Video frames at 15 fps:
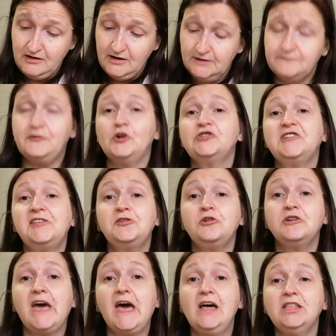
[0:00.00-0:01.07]

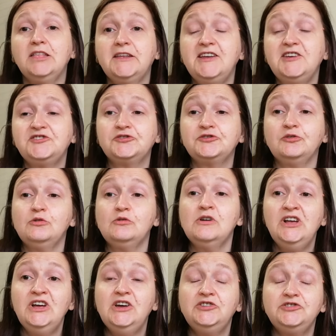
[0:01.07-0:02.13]
42 calories, so
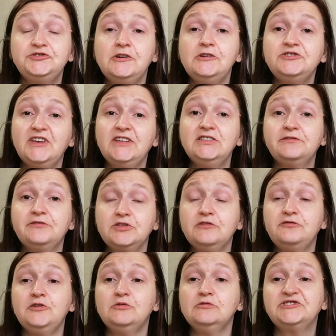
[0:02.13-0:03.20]
2 sins for the
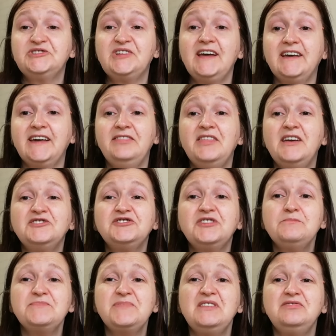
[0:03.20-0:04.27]
full stick, and that's
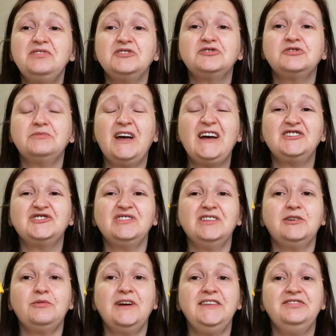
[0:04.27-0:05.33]
something that's actually
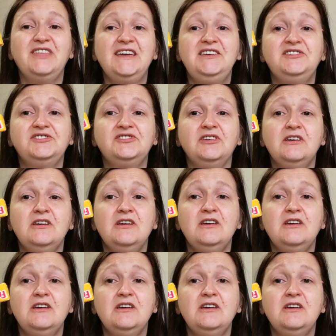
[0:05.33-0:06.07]
quite nice